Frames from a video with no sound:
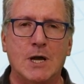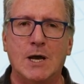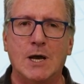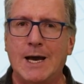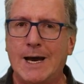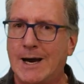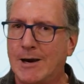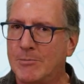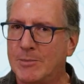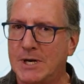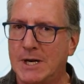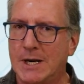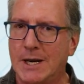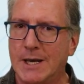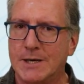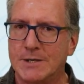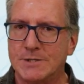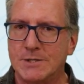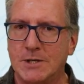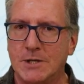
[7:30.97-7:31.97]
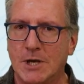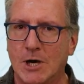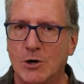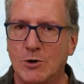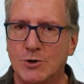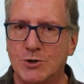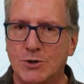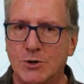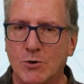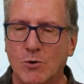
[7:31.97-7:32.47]
How many layers in the
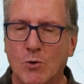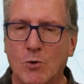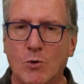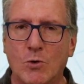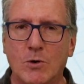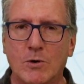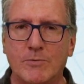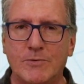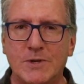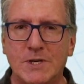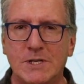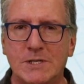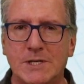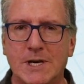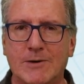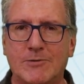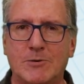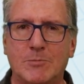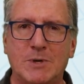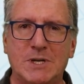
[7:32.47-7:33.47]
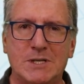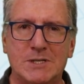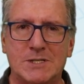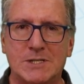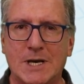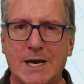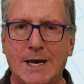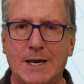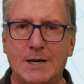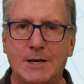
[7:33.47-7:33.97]
ocean? All of these have to be
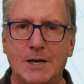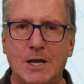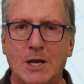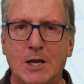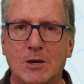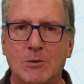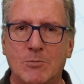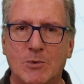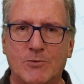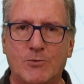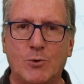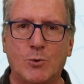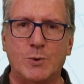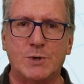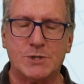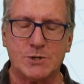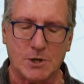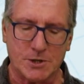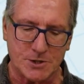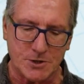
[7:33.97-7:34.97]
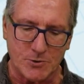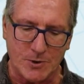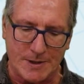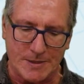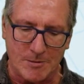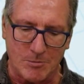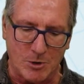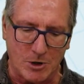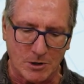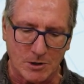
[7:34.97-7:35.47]
decided before we start to run the
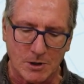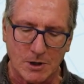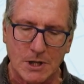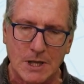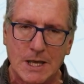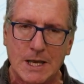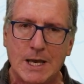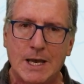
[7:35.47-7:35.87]
model,